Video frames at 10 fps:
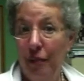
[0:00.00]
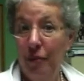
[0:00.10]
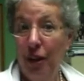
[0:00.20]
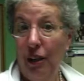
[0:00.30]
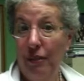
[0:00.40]

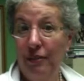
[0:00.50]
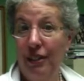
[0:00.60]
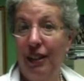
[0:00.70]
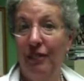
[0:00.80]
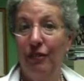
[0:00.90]
problem
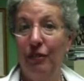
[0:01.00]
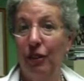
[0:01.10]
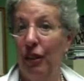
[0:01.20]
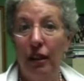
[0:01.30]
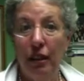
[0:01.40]
solving
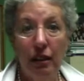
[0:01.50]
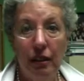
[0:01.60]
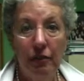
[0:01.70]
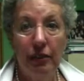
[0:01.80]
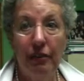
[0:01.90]
for,
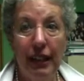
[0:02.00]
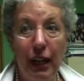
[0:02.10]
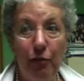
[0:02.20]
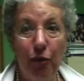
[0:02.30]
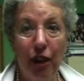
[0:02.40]
but we
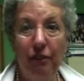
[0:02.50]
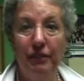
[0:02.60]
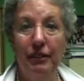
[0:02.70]
can't problem